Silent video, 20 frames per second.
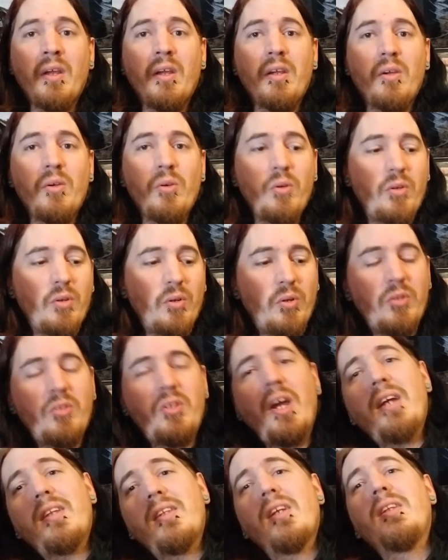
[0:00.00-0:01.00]
who
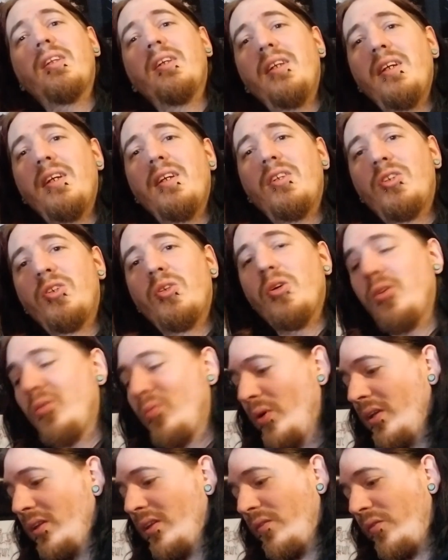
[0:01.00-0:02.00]
technically should
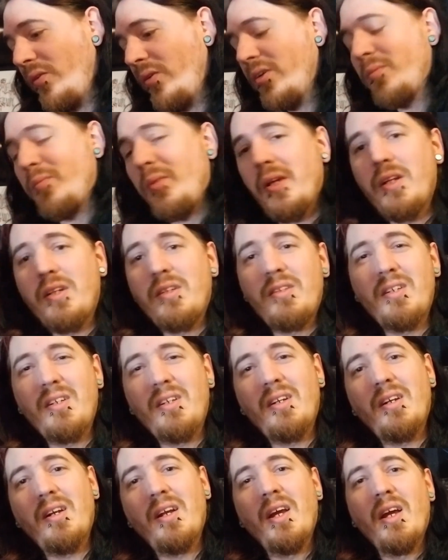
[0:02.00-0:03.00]
win the first place
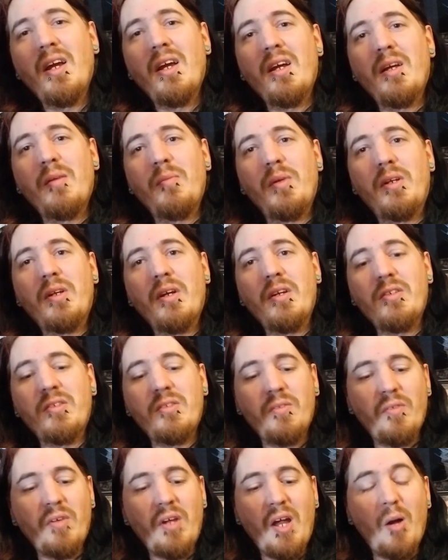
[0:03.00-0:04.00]
here because
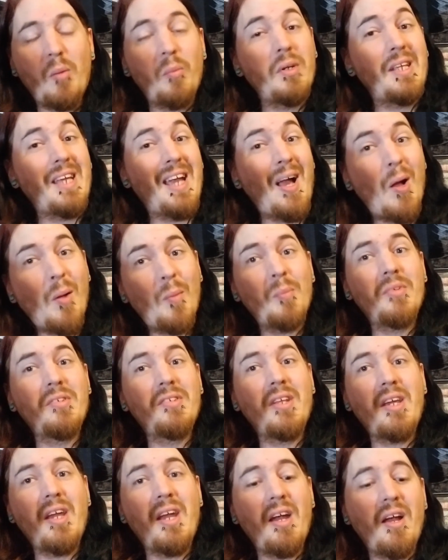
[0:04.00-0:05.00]
of how many albums
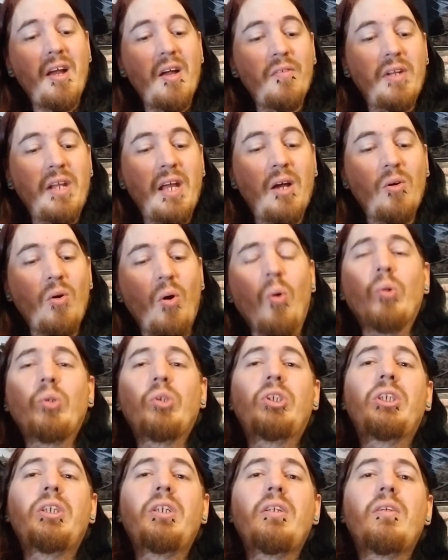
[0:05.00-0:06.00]
they have and how OG
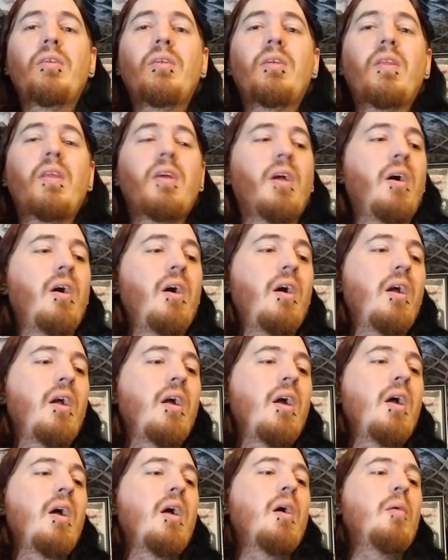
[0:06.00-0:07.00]
they are.
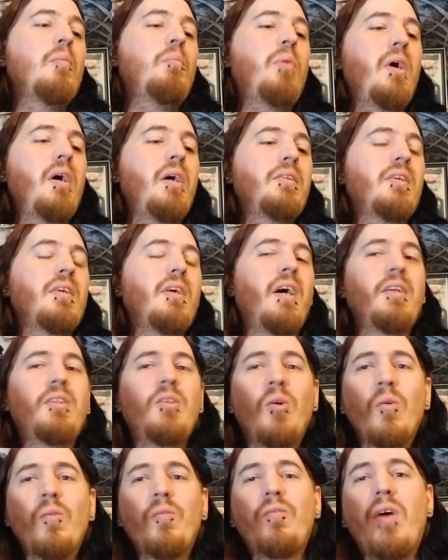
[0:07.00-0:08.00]
But I
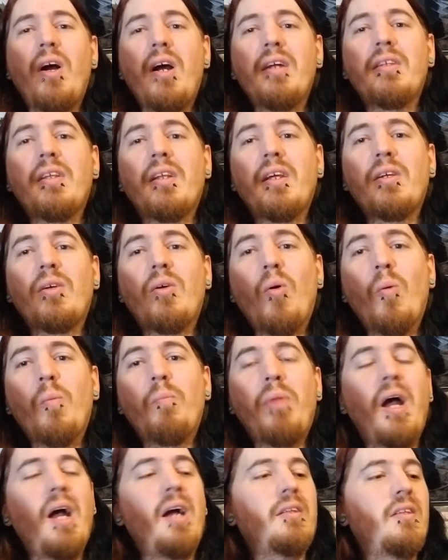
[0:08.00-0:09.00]
don't find that I go
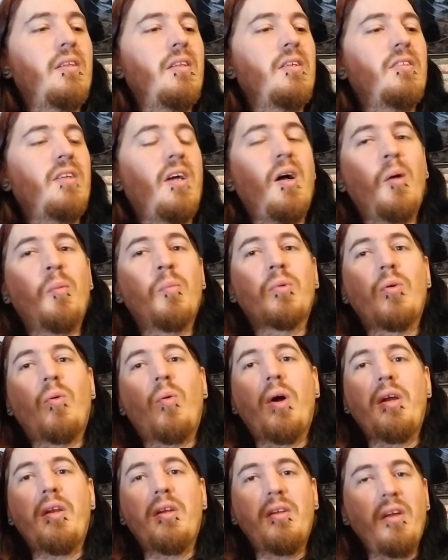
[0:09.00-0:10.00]
back to this album
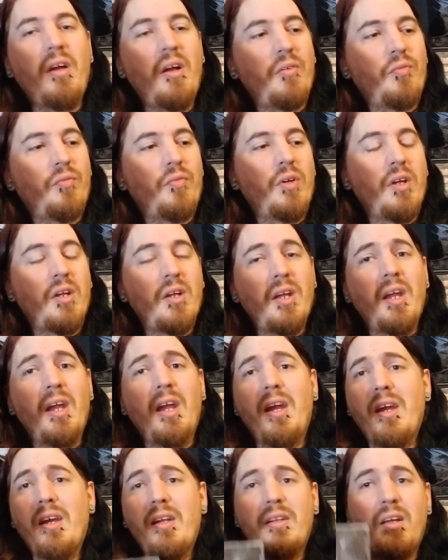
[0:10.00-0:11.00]
quite enough.
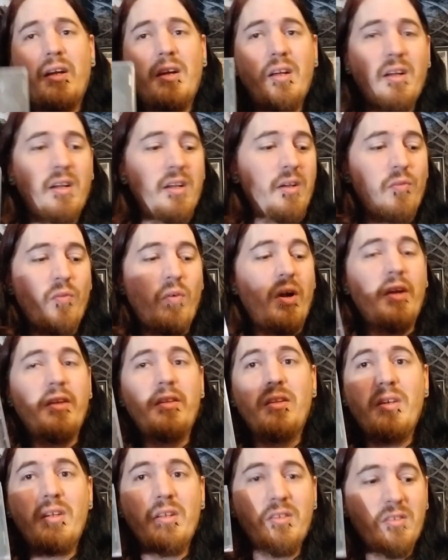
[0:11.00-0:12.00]
And I find
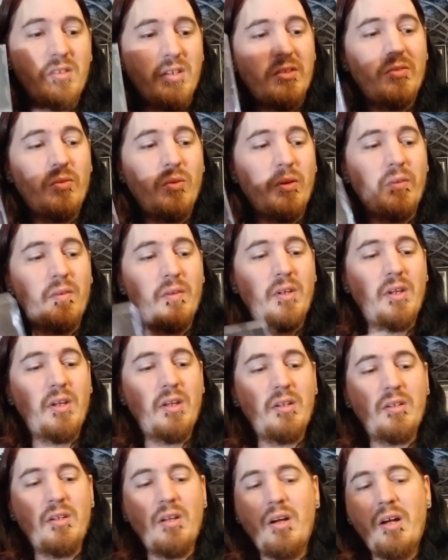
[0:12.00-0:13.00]
that it's this one,
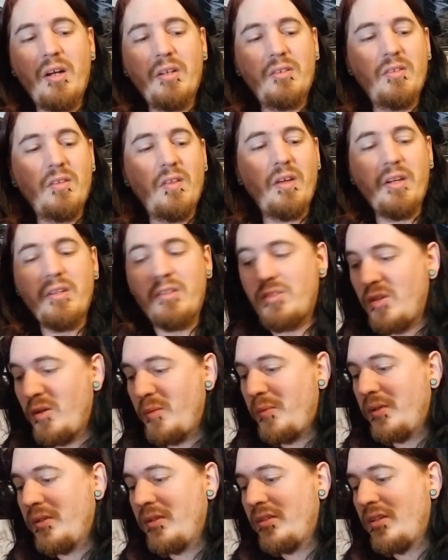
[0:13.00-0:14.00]
and not Thy
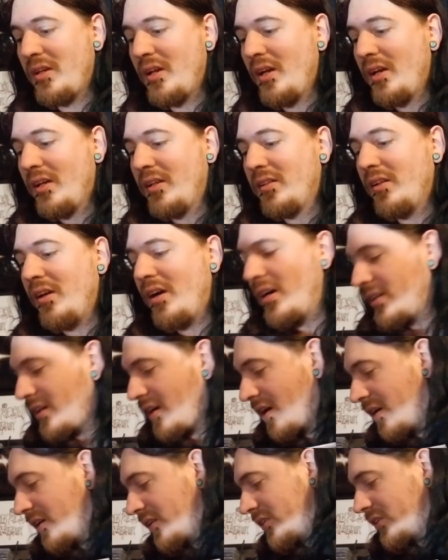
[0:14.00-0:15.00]
Serpent, not
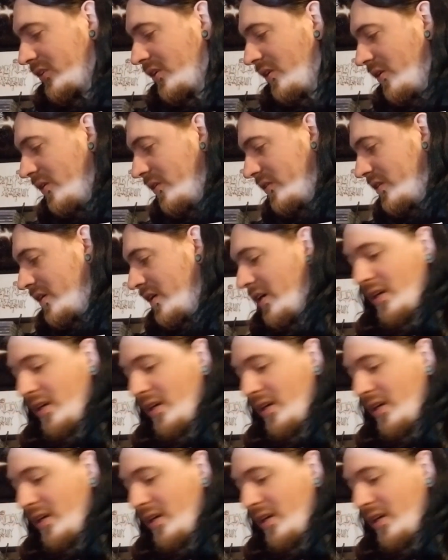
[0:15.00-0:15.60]
Archgoat,